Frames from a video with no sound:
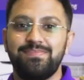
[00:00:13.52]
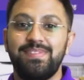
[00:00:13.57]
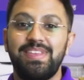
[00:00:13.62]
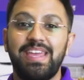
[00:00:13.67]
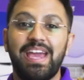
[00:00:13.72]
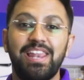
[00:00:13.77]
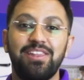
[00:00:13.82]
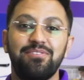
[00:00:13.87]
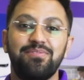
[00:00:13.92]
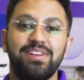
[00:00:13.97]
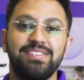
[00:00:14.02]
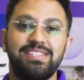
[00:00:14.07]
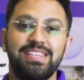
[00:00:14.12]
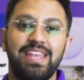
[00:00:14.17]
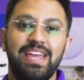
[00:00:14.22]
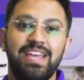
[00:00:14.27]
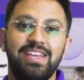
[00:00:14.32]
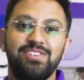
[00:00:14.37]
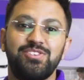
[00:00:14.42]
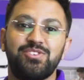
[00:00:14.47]
The
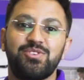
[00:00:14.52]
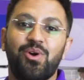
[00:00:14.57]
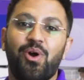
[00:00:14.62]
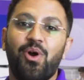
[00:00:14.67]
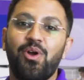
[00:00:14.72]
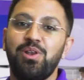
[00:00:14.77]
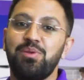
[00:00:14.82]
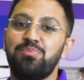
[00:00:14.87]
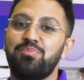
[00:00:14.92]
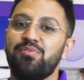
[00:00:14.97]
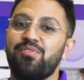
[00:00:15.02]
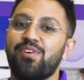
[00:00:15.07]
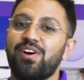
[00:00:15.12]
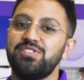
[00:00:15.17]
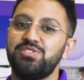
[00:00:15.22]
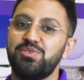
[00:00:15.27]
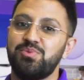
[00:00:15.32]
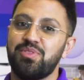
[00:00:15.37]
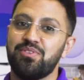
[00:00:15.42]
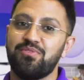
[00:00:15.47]
elevated hinge not only
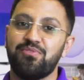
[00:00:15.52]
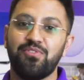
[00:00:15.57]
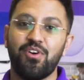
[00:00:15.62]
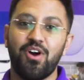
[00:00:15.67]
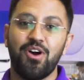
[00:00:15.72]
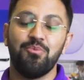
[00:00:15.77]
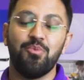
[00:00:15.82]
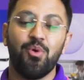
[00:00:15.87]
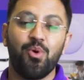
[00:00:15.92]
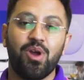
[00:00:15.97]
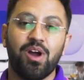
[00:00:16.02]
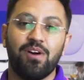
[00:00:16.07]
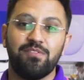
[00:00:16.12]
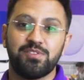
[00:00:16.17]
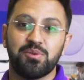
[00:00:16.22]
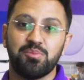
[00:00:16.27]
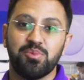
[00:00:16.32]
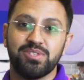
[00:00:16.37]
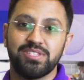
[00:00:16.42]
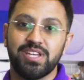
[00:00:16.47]
provides you with a far more
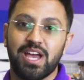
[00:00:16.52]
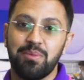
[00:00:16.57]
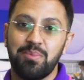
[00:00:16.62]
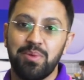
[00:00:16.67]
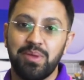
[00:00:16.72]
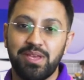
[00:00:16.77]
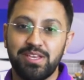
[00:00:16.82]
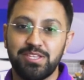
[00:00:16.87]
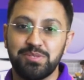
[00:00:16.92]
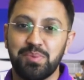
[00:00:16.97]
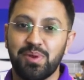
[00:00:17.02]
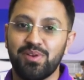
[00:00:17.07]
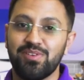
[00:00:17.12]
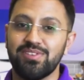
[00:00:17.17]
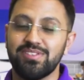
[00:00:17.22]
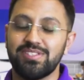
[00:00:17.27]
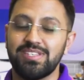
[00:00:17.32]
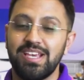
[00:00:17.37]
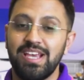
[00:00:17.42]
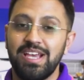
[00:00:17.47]
comfortable typing experience,